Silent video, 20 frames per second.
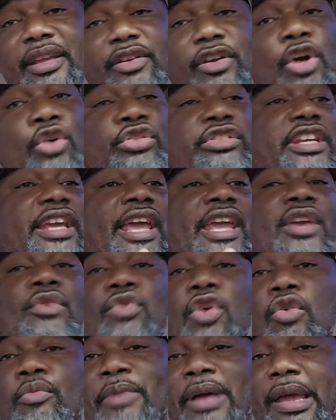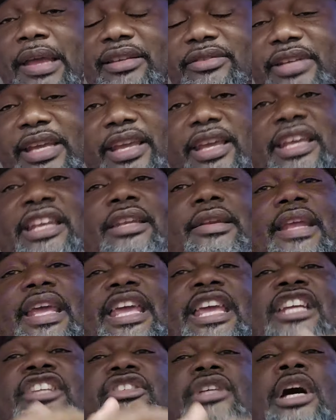Coach Kane Wommak said in
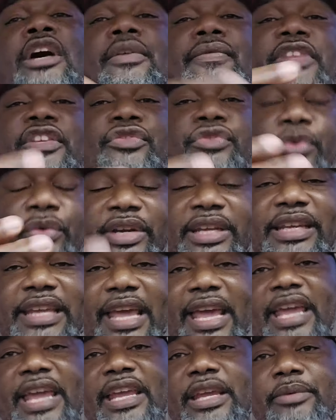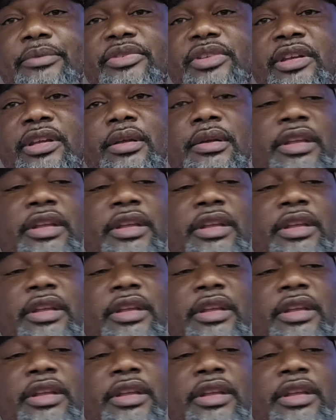each of the three games,